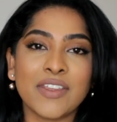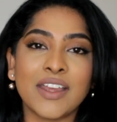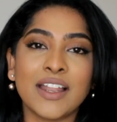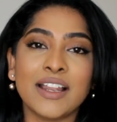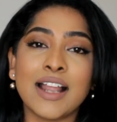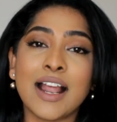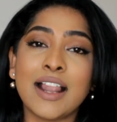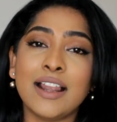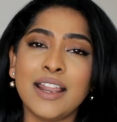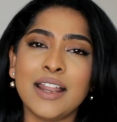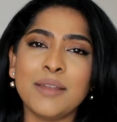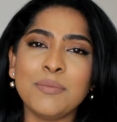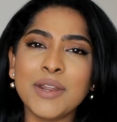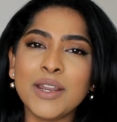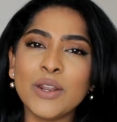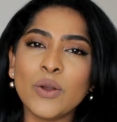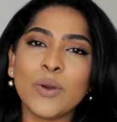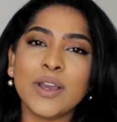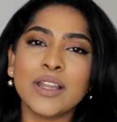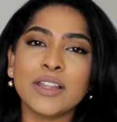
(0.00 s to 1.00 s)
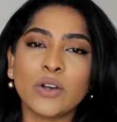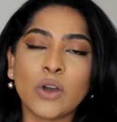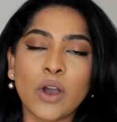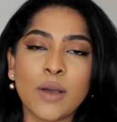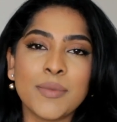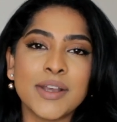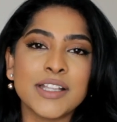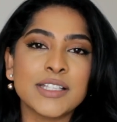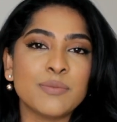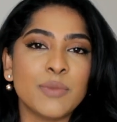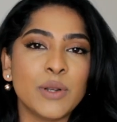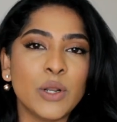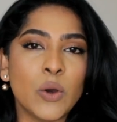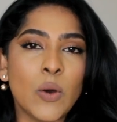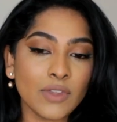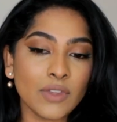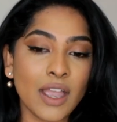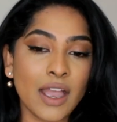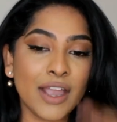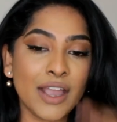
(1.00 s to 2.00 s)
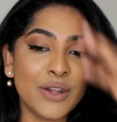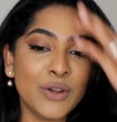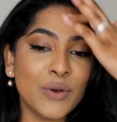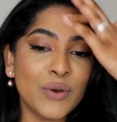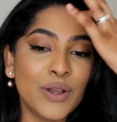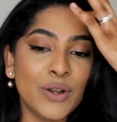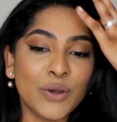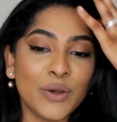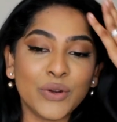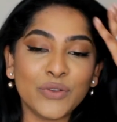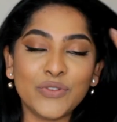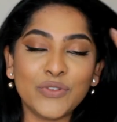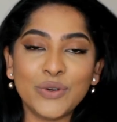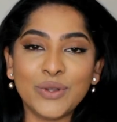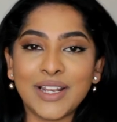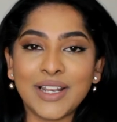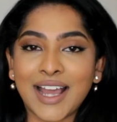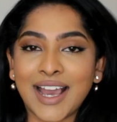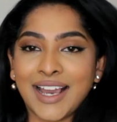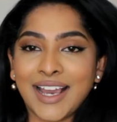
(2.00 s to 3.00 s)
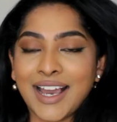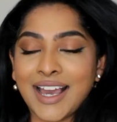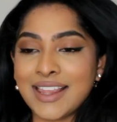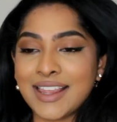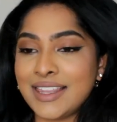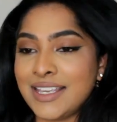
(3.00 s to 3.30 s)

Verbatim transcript: then let me know in the comments below. I know a lot of you like